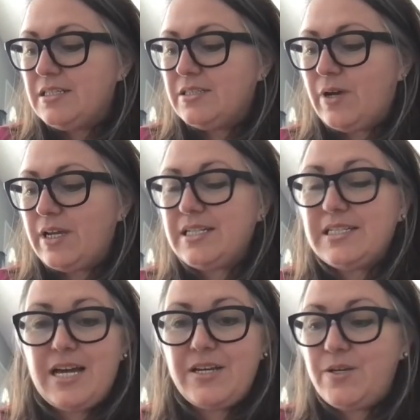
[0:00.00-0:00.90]
So I'm going
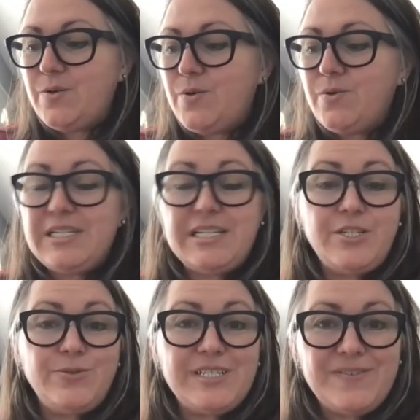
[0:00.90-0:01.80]
to
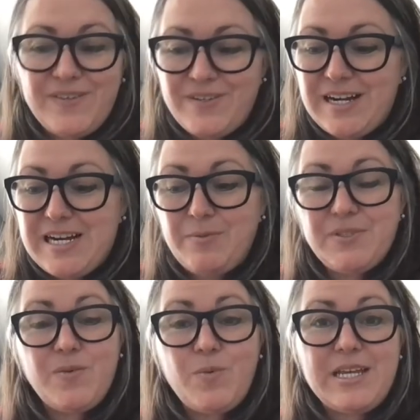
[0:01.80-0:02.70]
teach you a couple
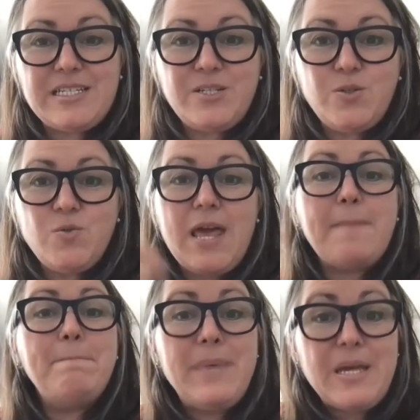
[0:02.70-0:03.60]
different ways to
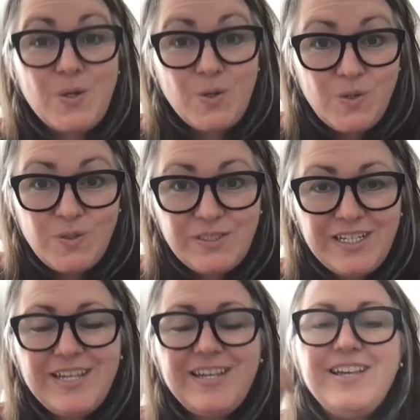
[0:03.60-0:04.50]
then build
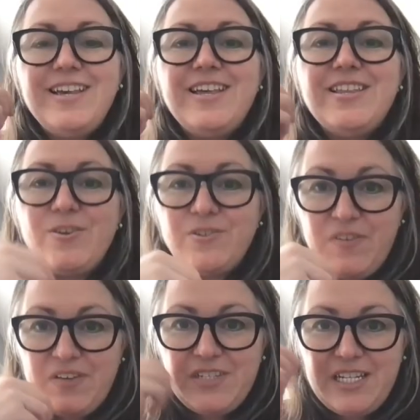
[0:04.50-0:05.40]
those
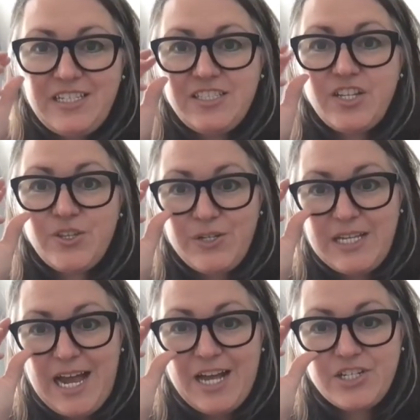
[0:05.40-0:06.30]
15 to
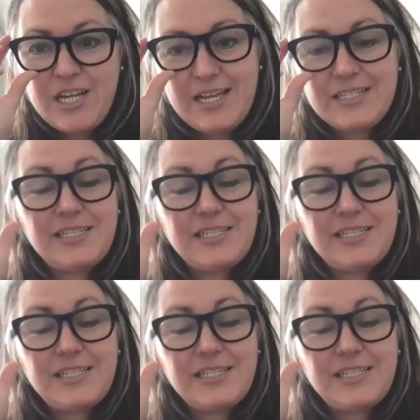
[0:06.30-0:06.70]
30 hashtags.